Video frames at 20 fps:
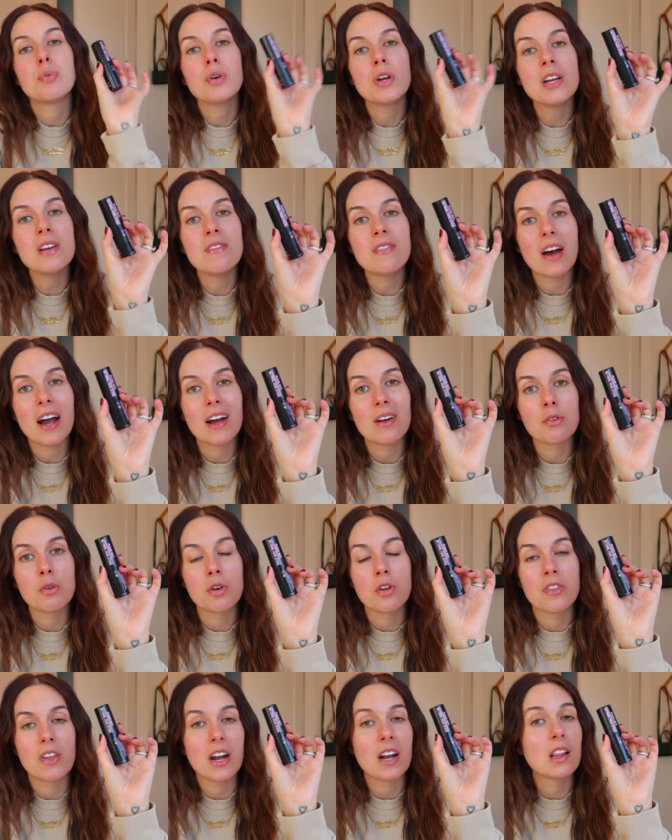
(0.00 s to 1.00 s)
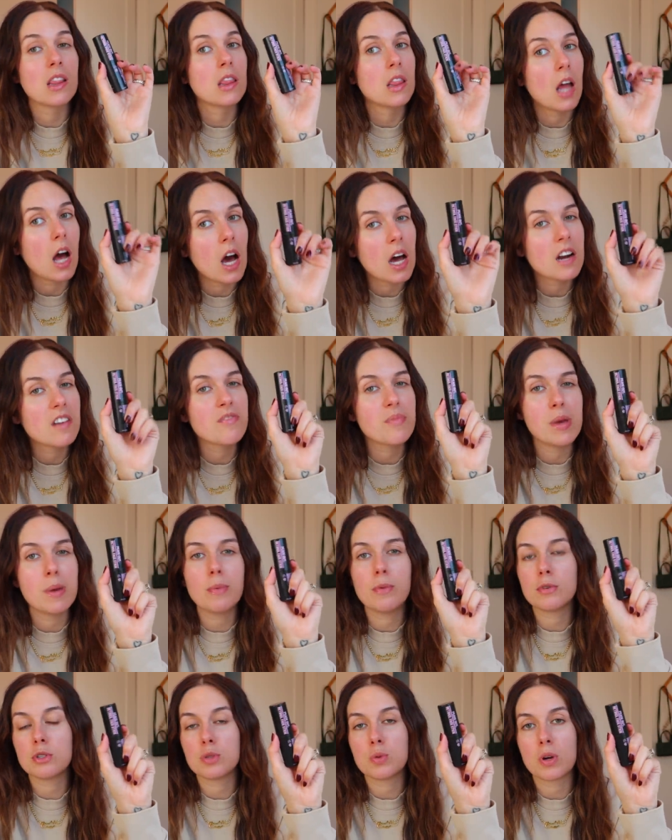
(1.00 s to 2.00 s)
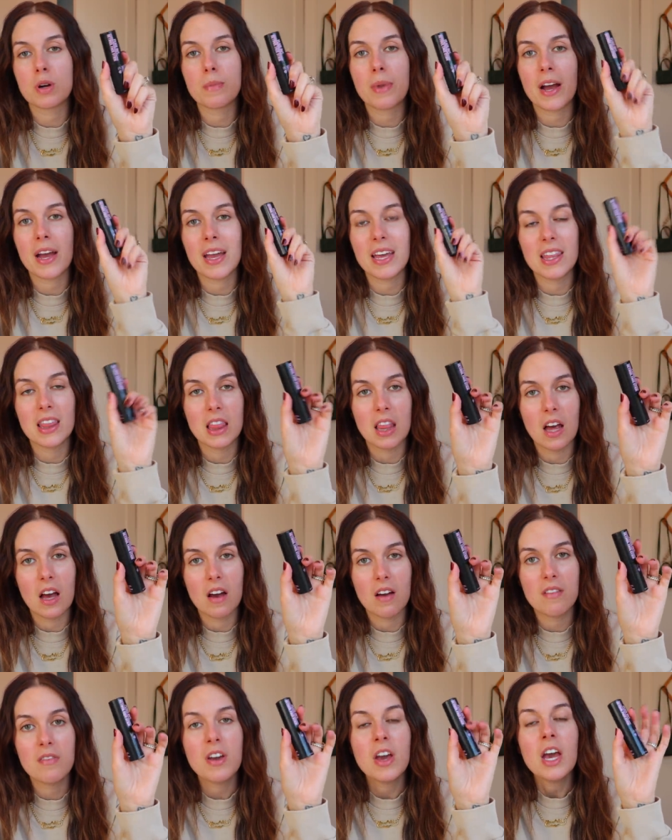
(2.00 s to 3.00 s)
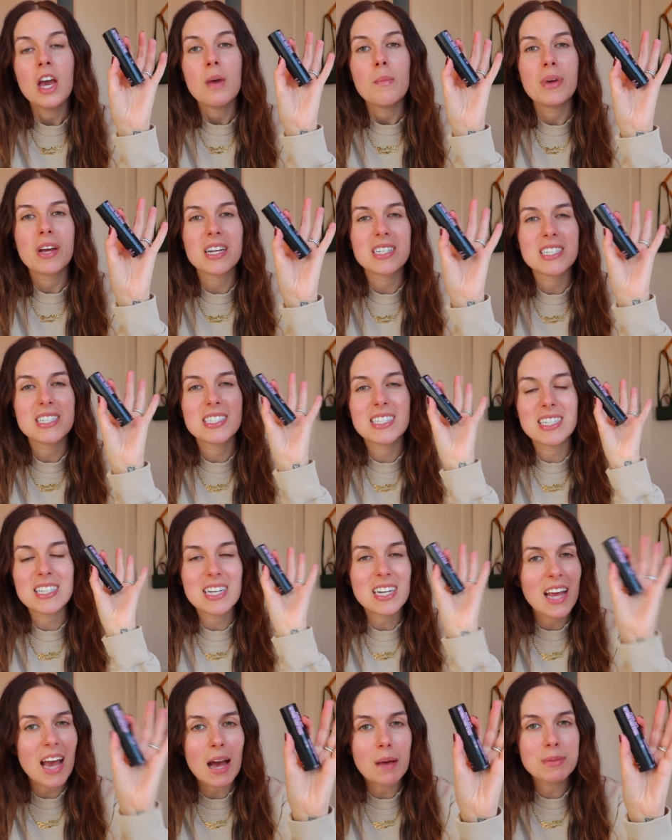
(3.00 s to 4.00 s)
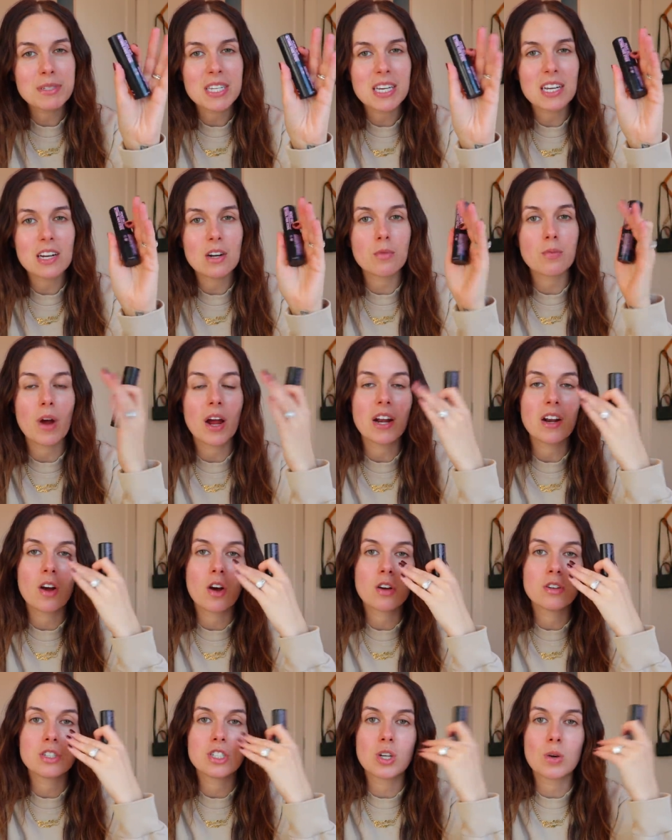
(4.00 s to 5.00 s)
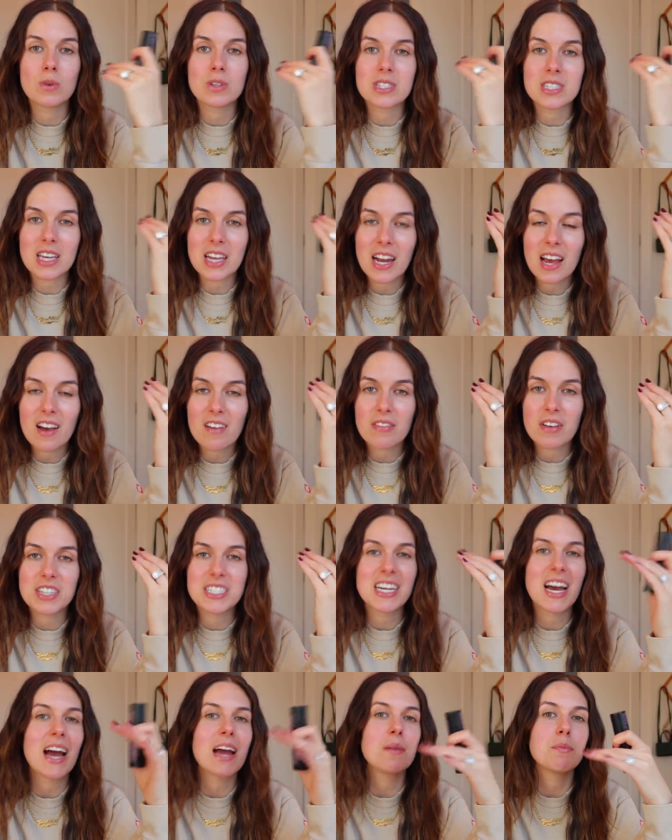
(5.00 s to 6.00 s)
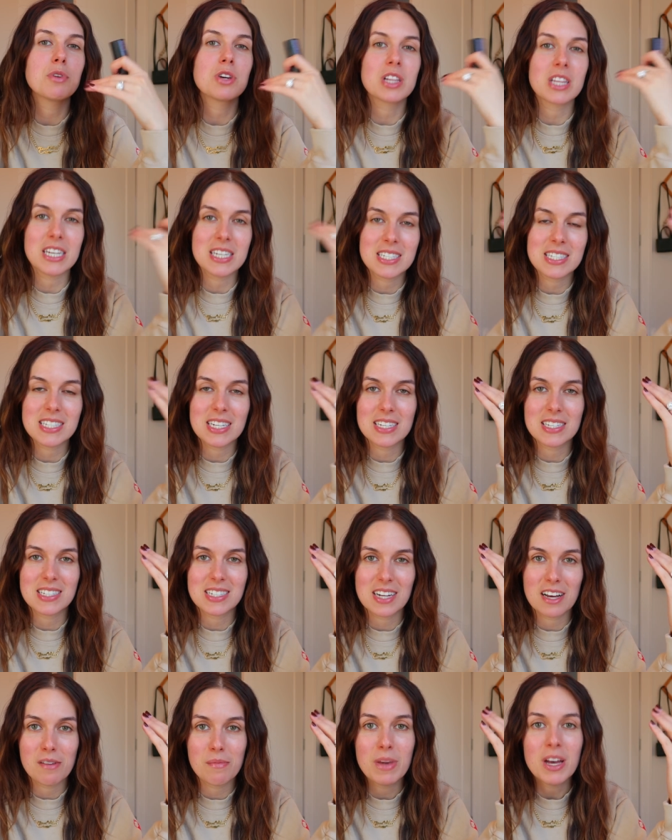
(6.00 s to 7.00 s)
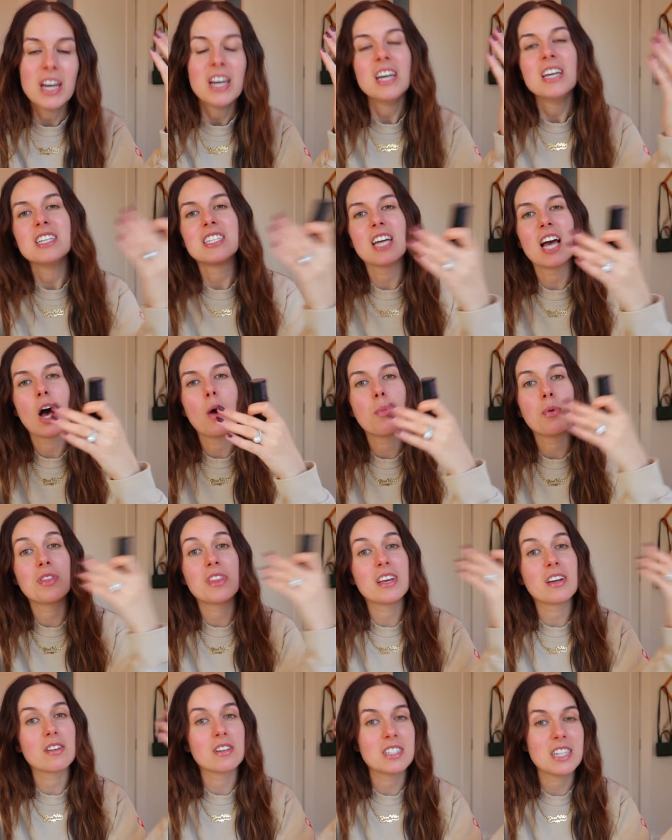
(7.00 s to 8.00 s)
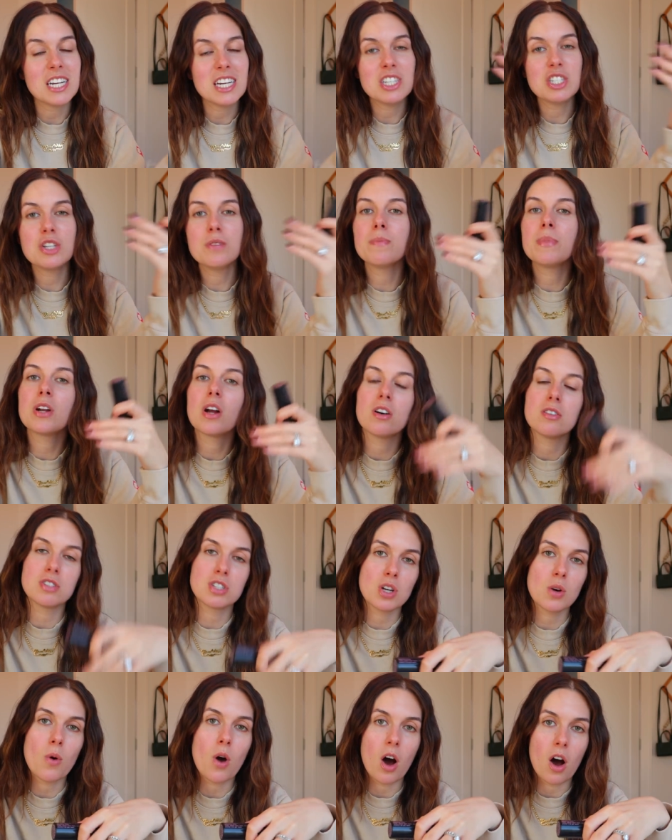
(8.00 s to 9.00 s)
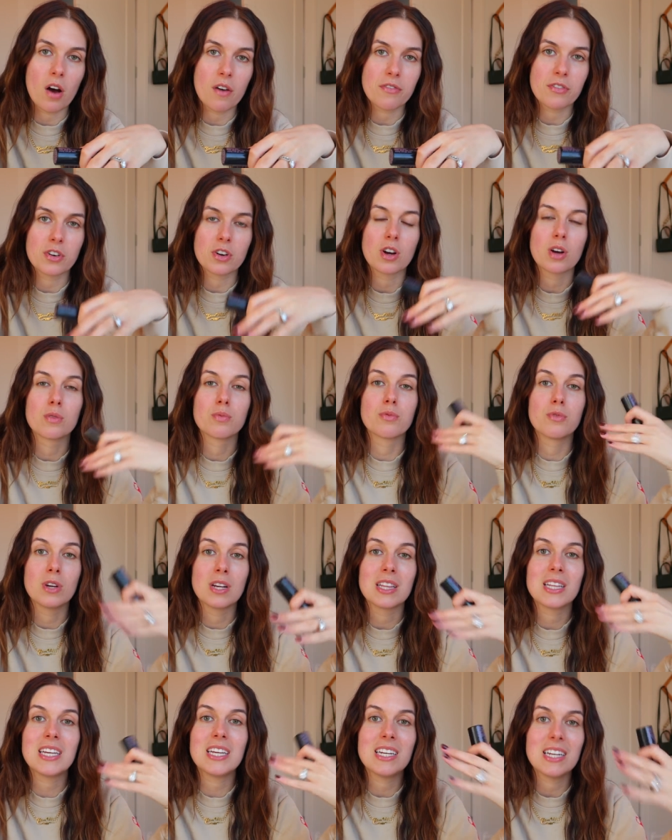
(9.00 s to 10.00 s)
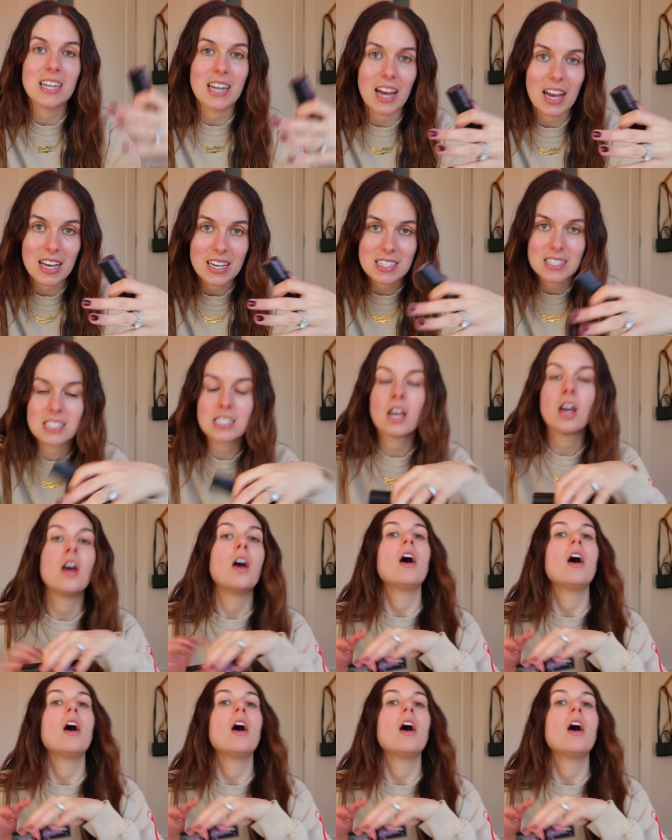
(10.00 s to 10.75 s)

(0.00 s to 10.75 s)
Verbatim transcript: pretty viral that a lot of people swear by and love because it's an encapsulated retinol, so it's gonna have a time release system to help with irritation but also offer a really nice,